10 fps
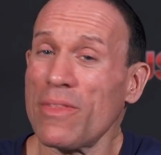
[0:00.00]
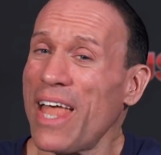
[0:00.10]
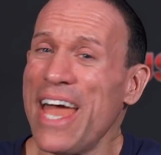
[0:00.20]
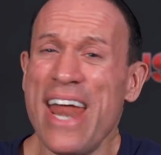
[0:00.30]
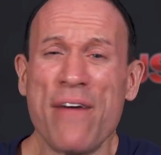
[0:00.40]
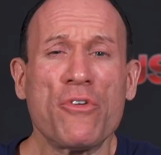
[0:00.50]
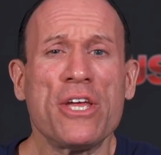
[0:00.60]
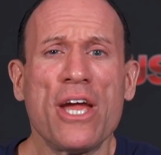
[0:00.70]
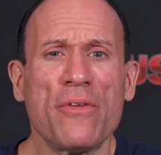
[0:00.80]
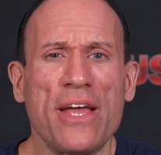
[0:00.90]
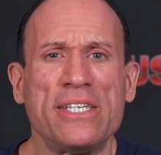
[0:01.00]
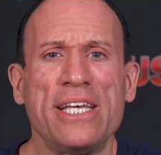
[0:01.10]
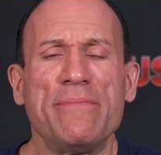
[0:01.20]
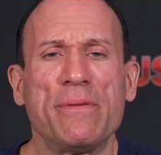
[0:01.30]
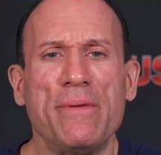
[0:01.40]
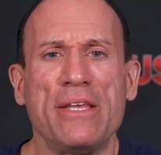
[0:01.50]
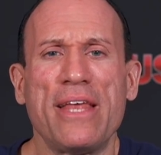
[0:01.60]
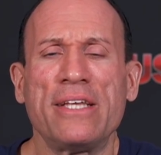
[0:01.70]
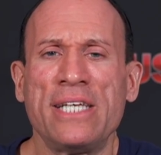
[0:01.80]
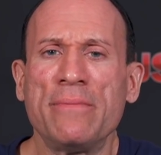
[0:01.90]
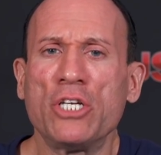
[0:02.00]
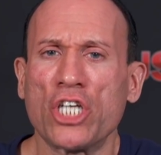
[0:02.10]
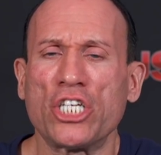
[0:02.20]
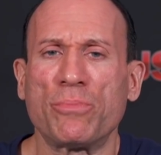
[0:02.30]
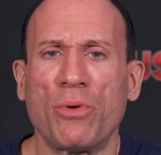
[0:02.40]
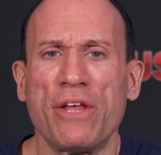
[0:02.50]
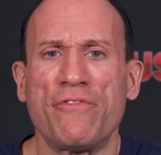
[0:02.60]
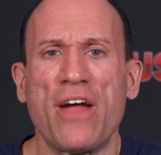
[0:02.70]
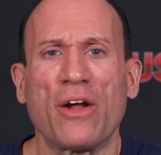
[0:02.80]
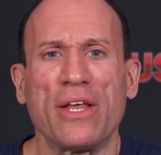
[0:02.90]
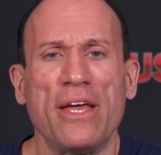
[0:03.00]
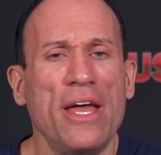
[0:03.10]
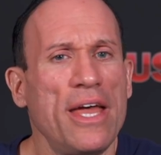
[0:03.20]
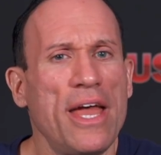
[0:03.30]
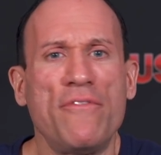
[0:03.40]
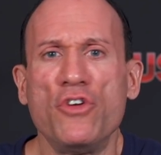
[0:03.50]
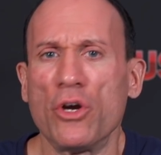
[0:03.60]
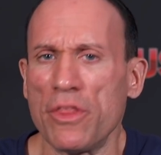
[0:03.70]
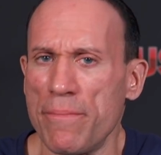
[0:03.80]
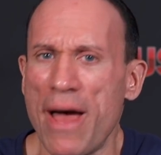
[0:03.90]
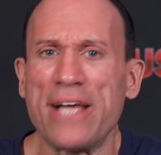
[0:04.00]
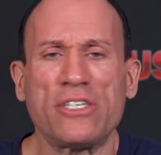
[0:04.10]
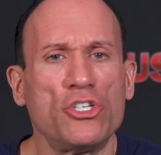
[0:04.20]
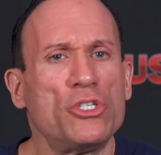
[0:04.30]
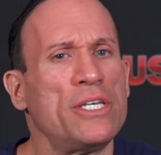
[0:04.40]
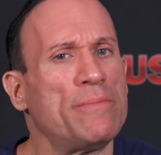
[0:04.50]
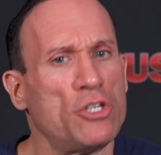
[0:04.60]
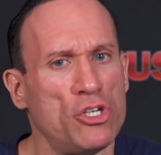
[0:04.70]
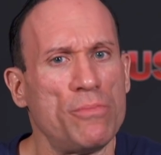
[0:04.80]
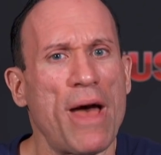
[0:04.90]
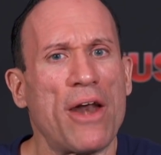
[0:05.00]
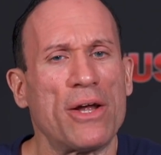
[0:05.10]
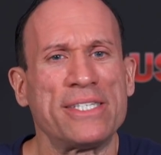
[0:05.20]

And every year they seem to be, they seem to judge yeah. it pretty fairly. If you're the best, you seem to do better.